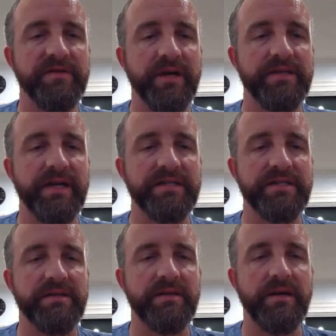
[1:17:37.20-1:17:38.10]

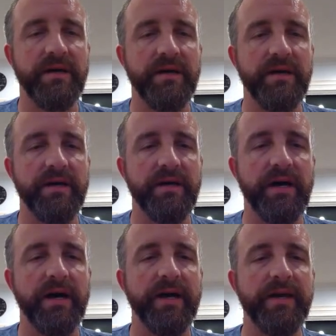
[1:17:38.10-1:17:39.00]
test
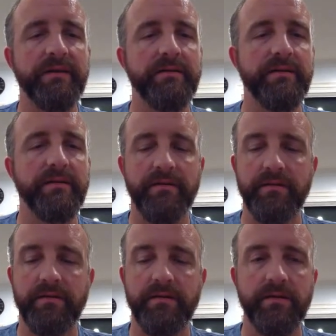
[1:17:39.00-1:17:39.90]
I
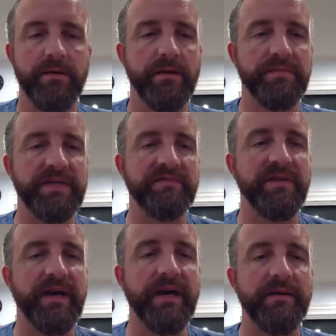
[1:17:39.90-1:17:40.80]
comes after
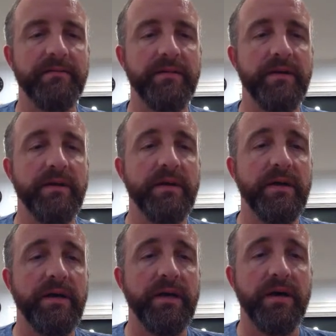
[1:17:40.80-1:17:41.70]
that.
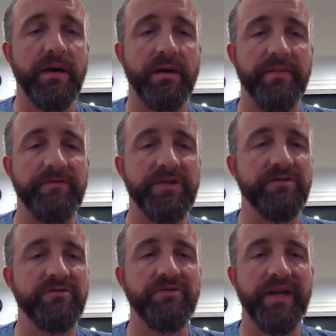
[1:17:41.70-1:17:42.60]
And we
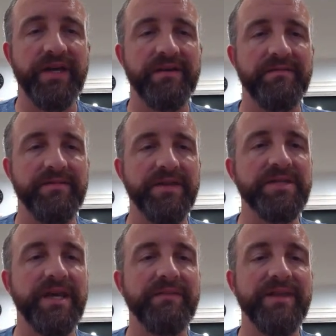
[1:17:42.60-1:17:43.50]
do like the
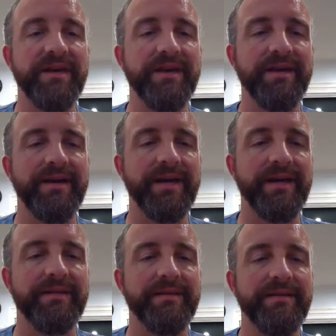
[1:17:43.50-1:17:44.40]
same thing again.